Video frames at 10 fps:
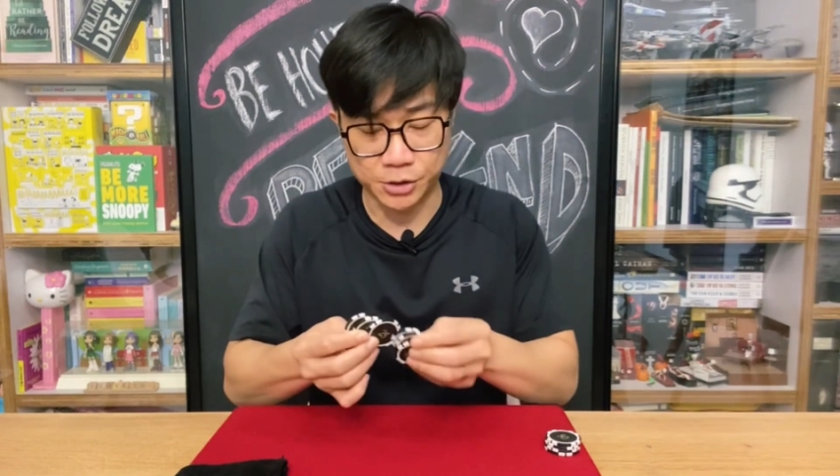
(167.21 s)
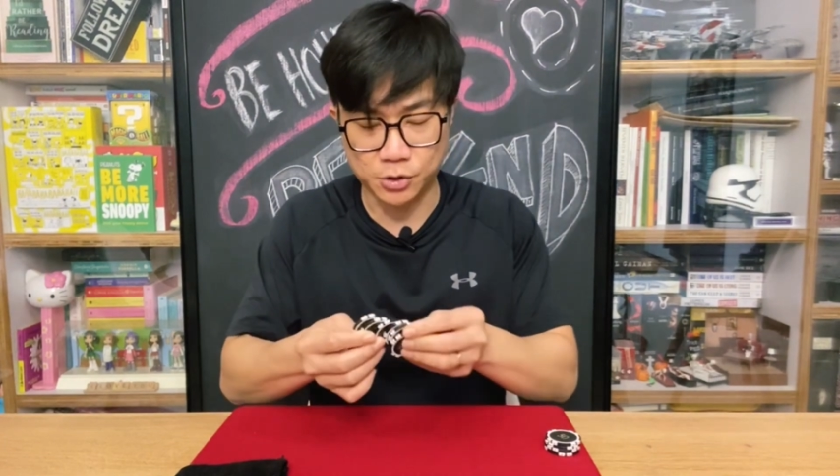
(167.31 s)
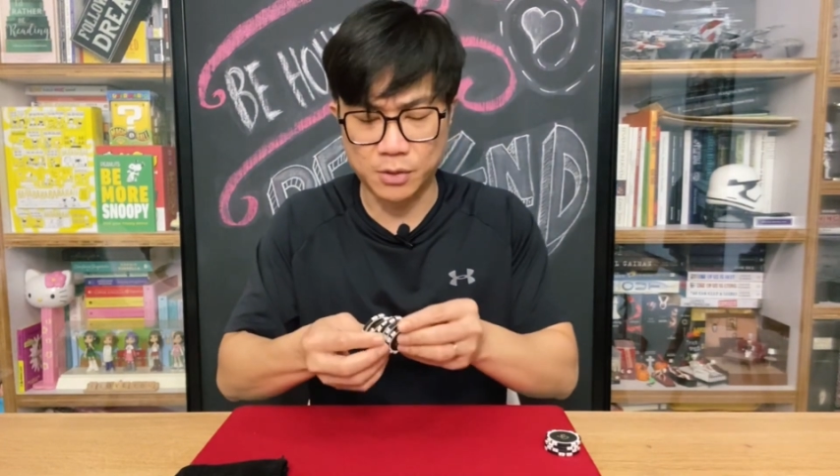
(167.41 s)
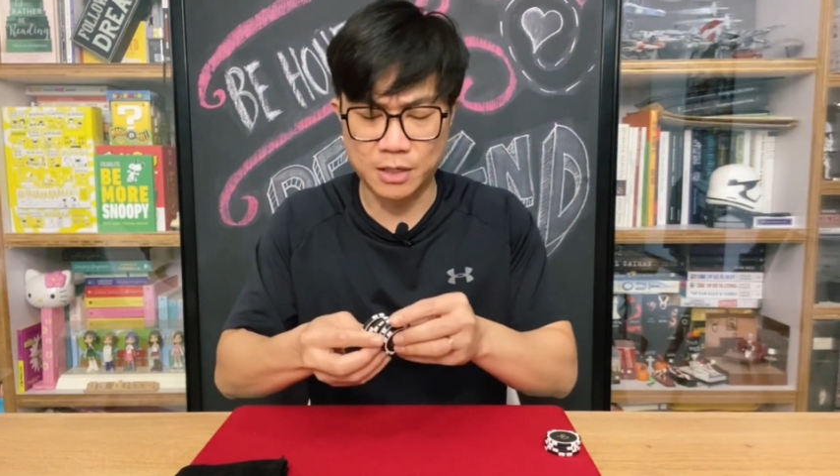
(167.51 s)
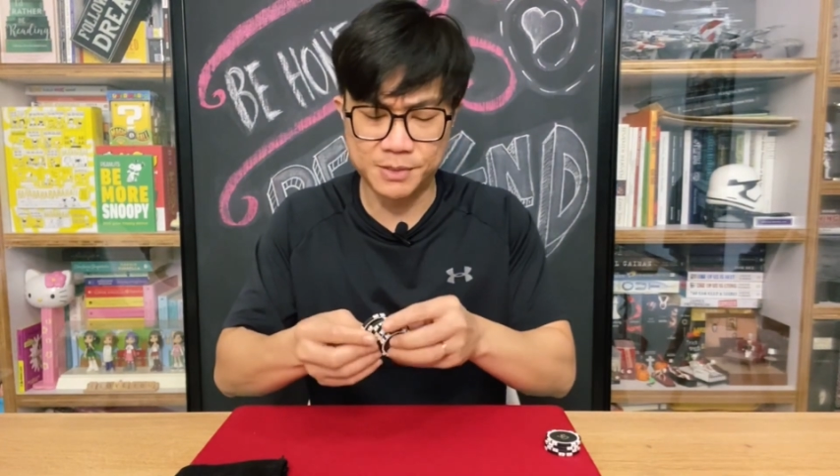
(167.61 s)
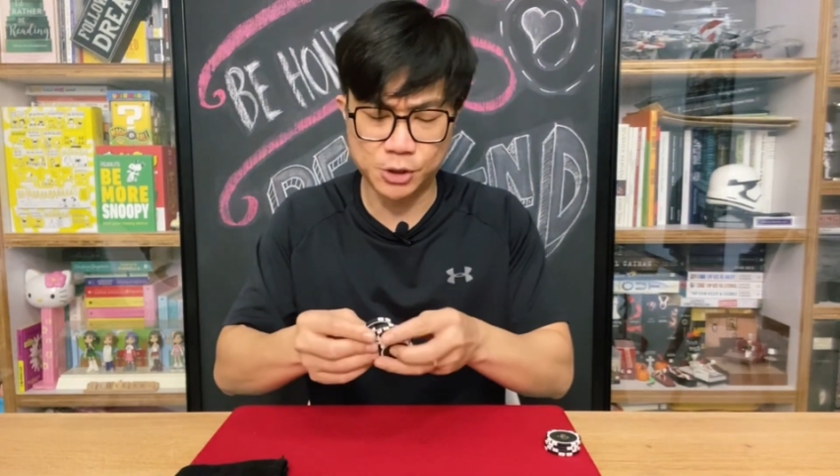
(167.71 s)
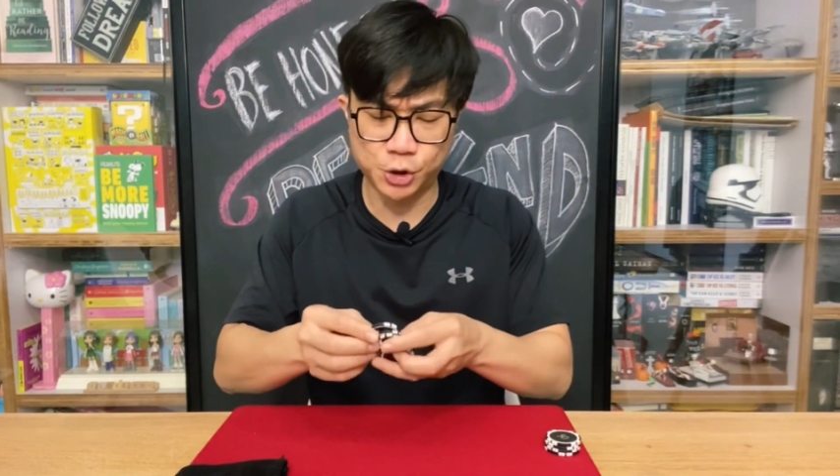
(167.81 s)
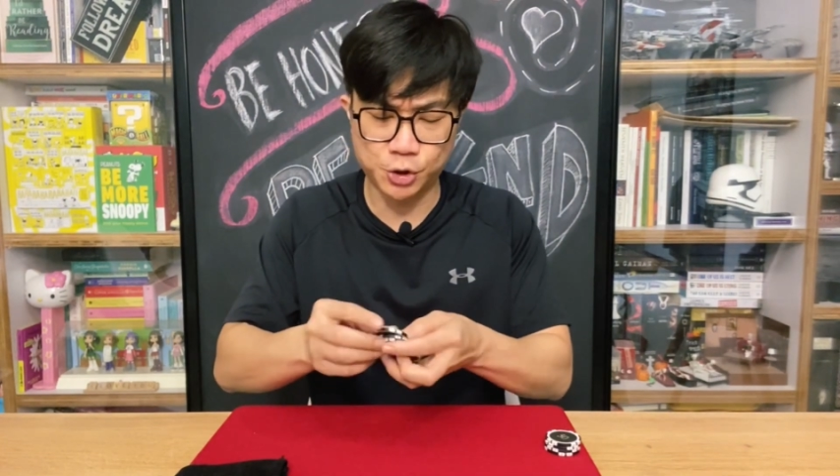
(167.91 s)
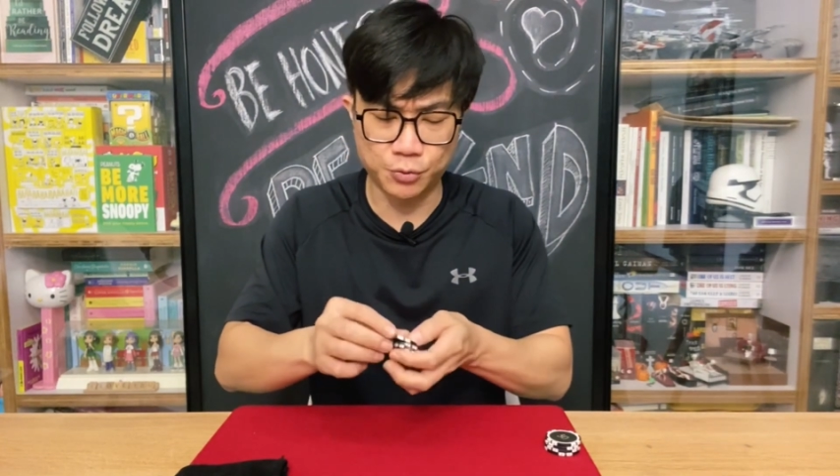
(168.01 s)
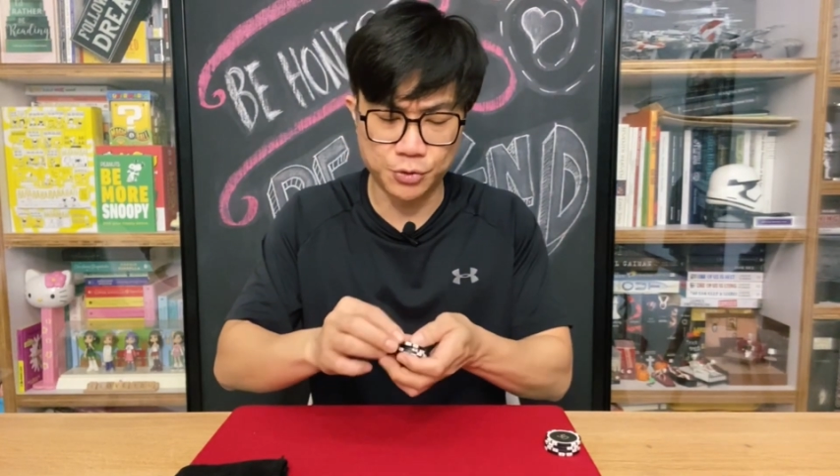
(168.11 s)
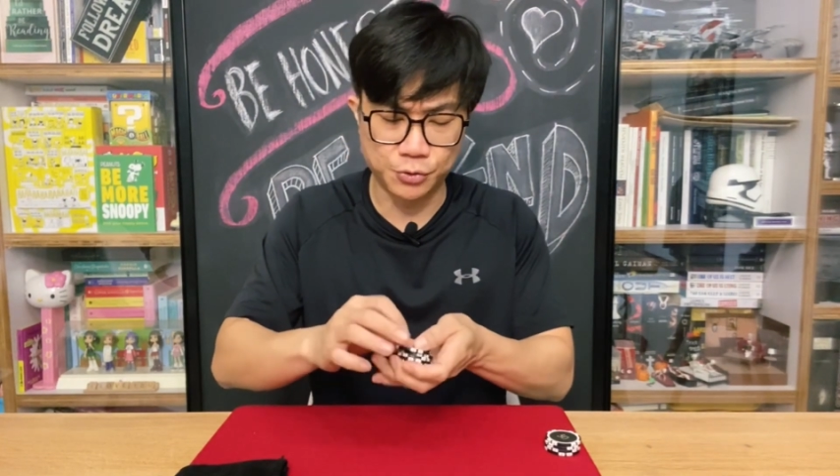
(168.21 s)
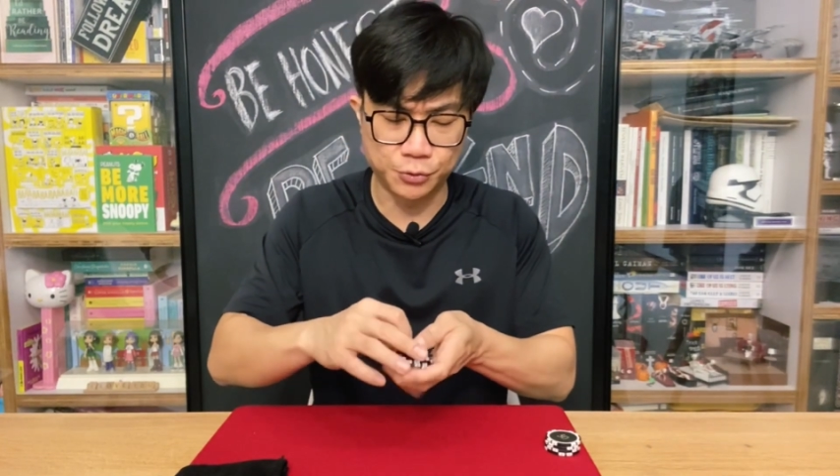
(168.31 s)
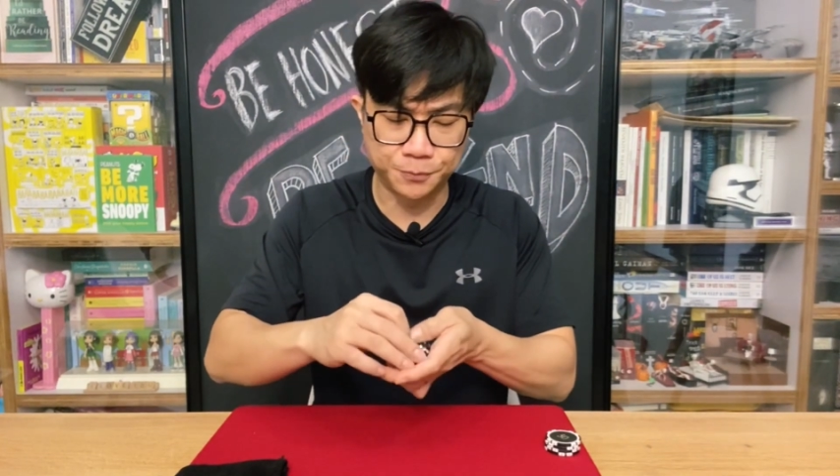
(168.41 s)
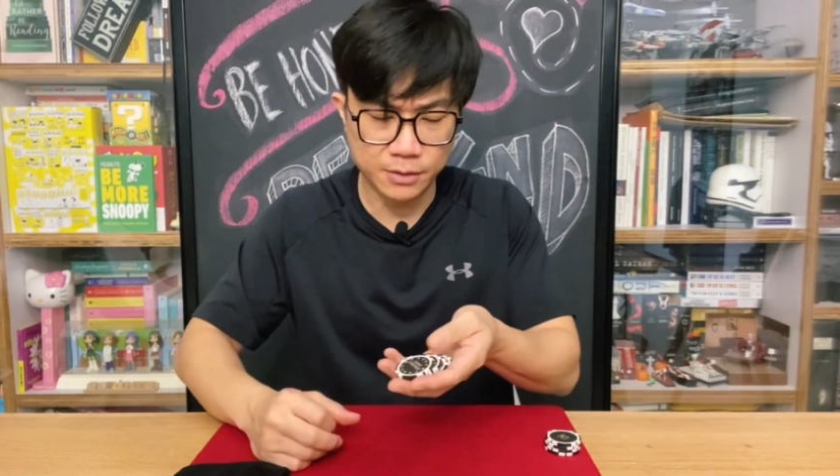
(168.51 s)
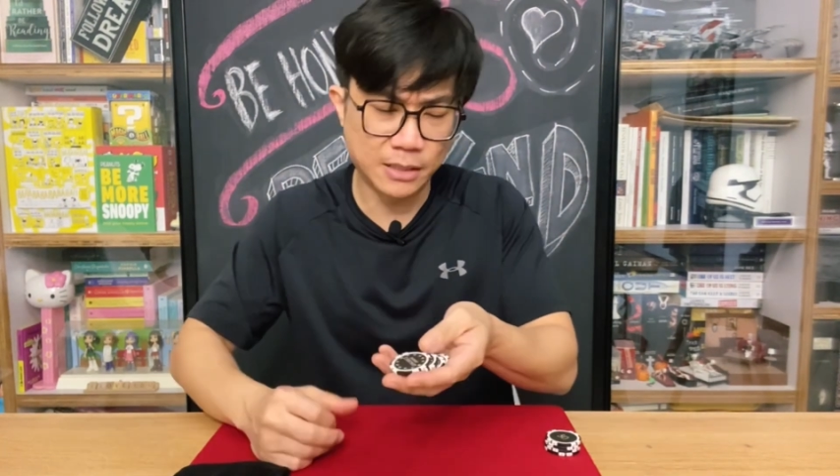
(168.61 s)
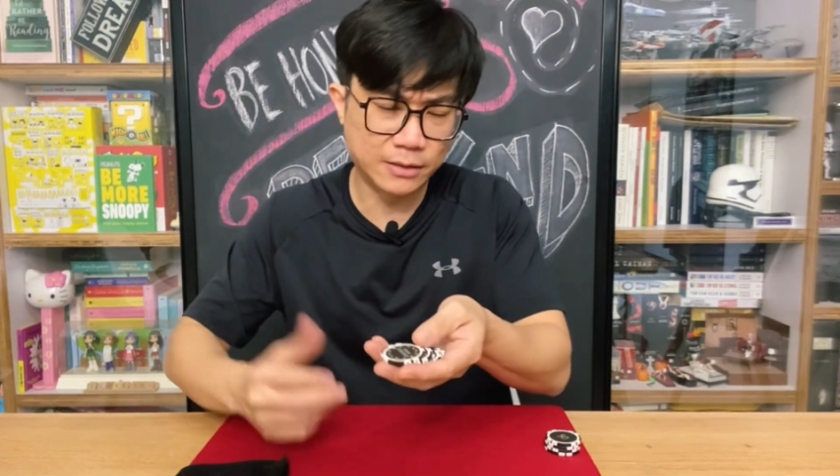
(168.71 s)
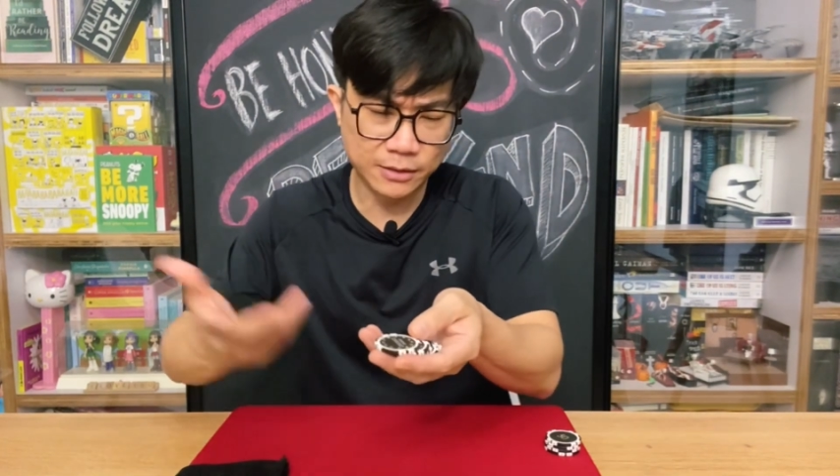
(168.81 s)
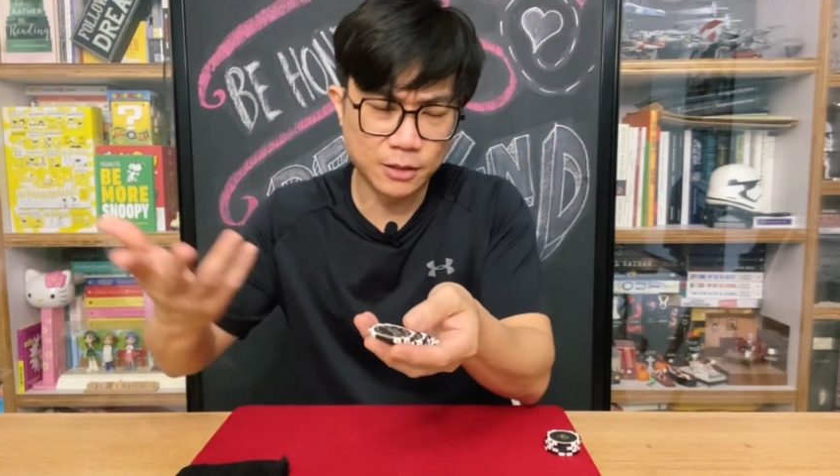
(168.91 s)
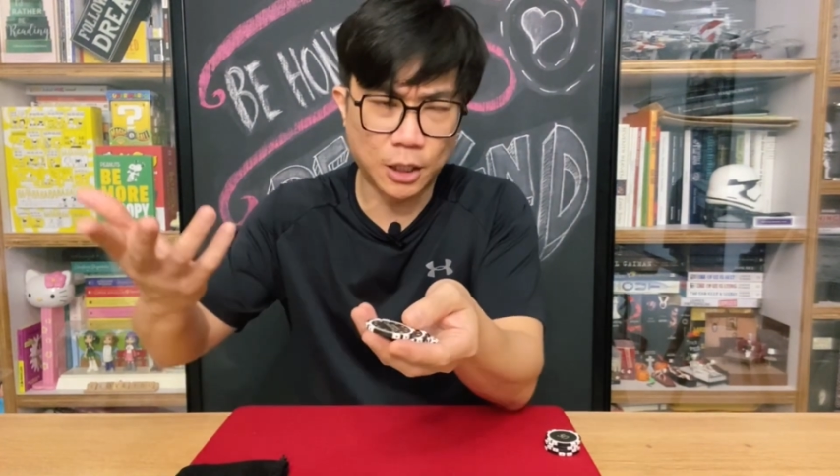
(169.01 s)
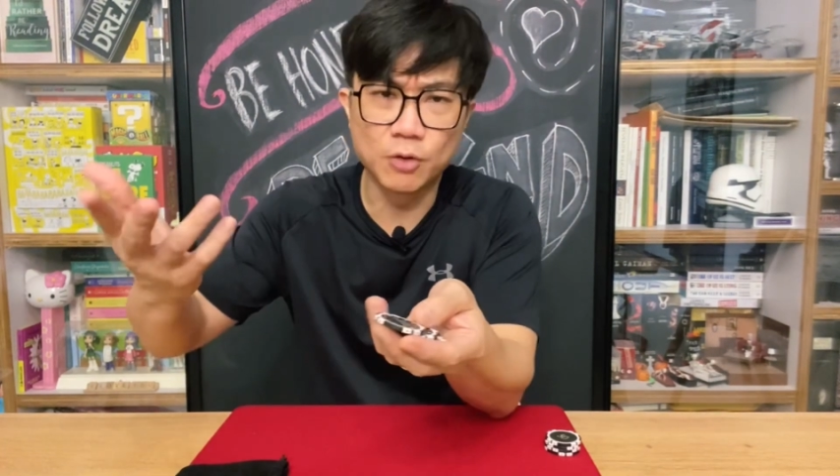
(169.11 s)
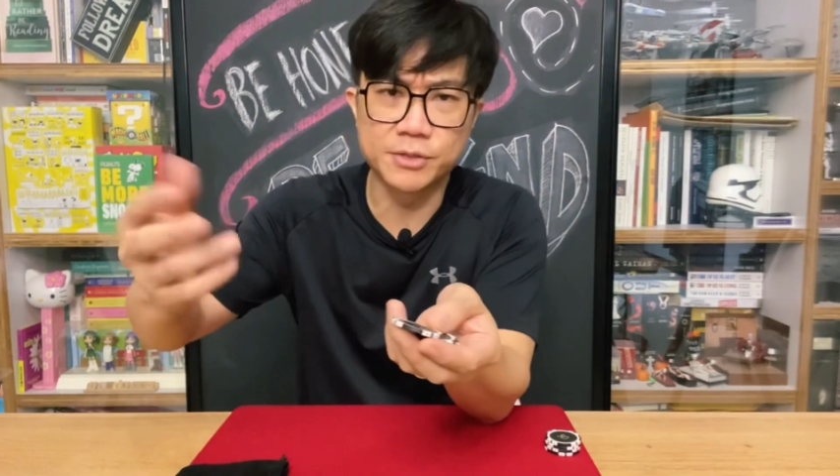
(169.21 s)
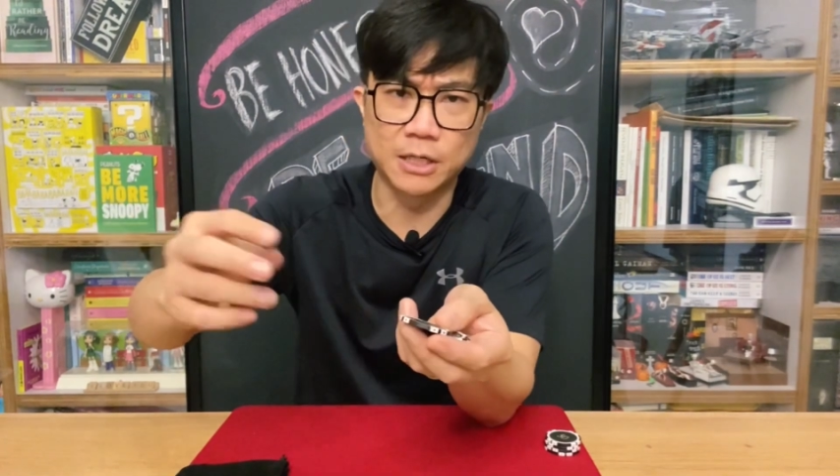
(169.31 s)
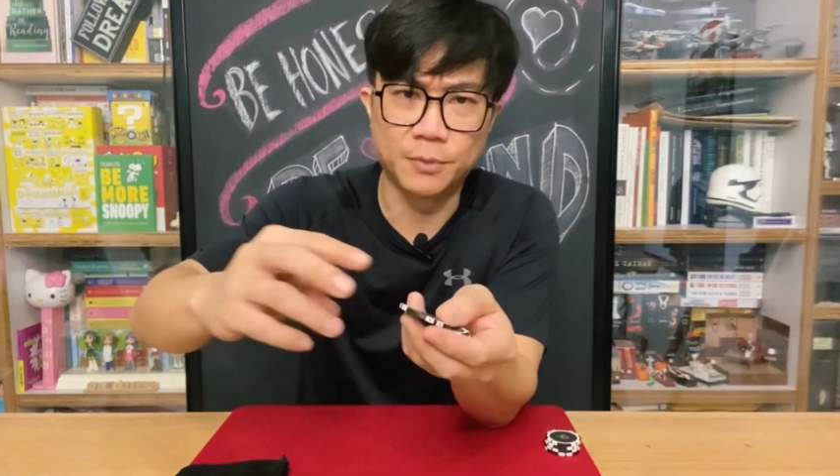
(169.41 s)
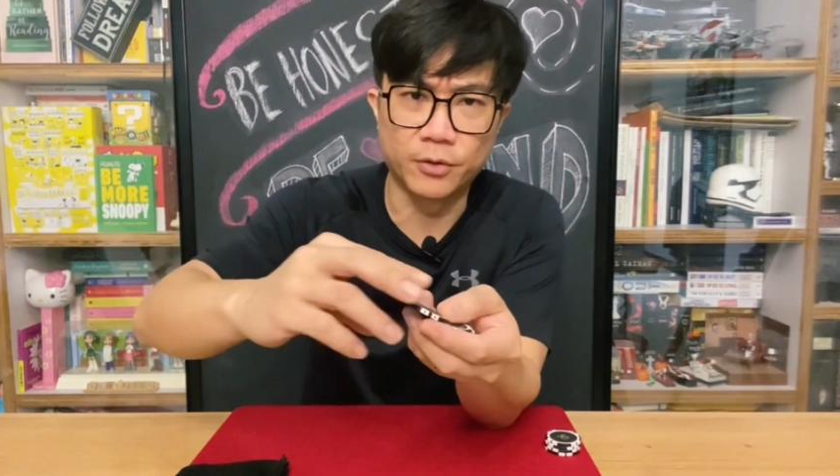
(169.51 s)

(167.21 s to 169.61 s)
So let me just show you a little close-up,